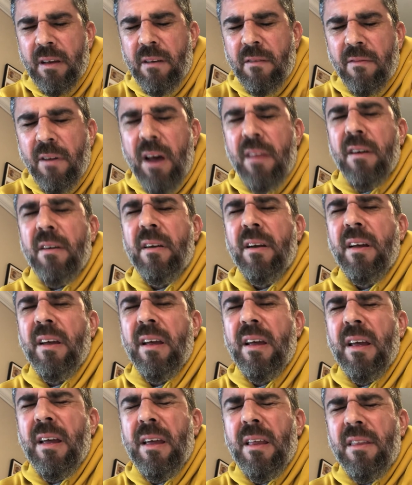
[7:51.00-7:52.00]
Father,
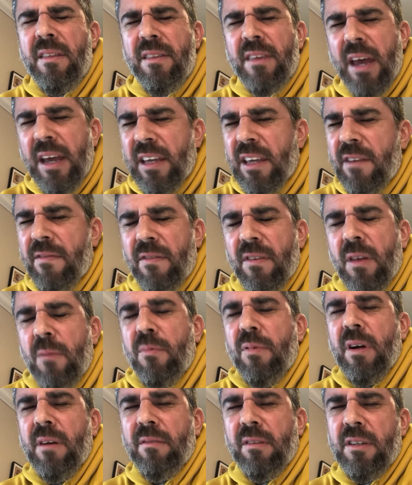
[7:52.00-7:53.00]
thank you for the
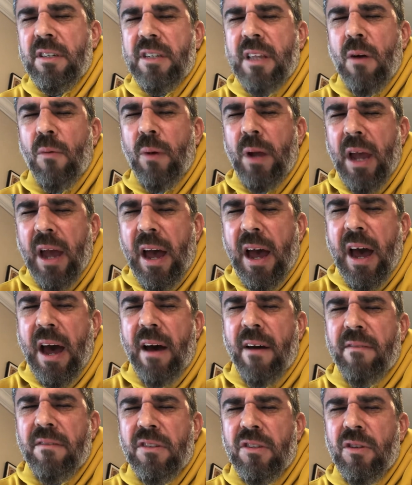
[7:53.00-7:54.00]
privilege that we
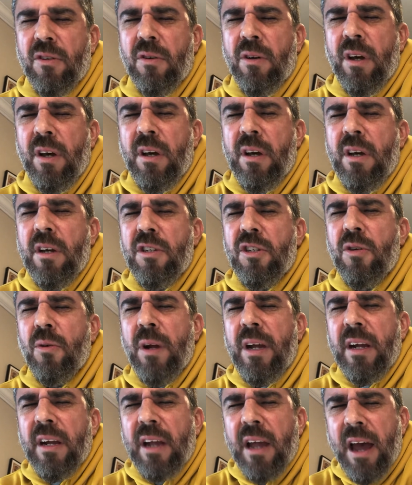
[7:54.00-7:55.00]
have to to
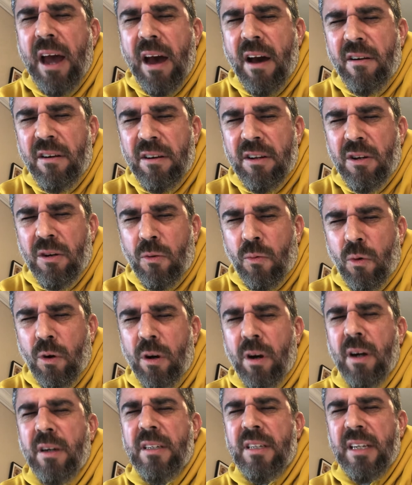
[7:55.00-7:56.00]
encounter your
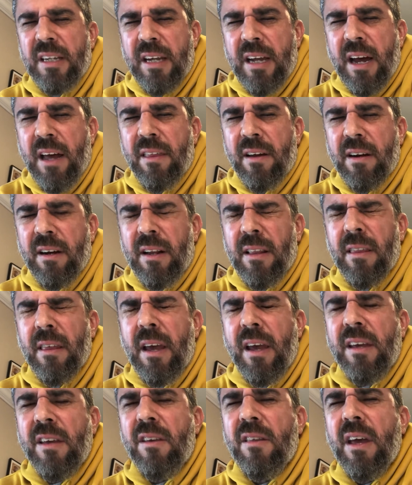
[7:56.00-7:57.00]
word together. And
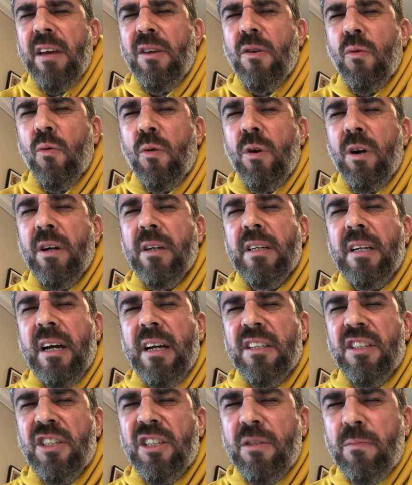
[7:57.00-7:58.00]
thank you that your word
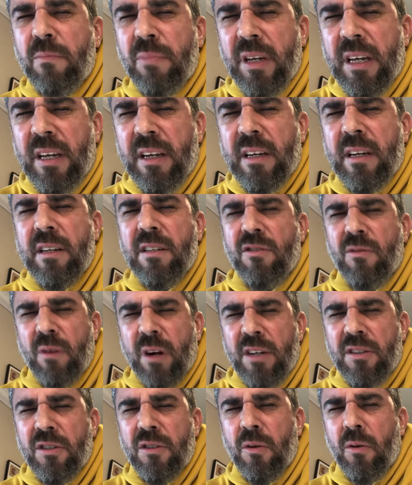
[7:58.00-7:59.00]
does speak to
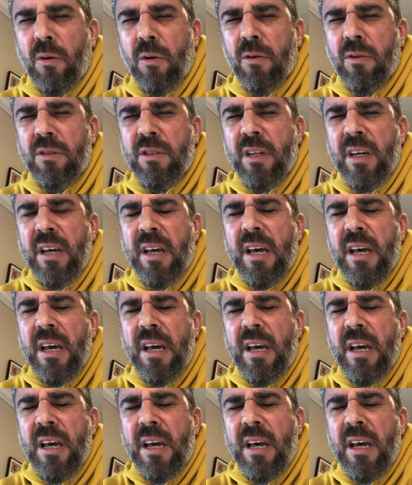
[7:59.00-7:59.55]
our souls.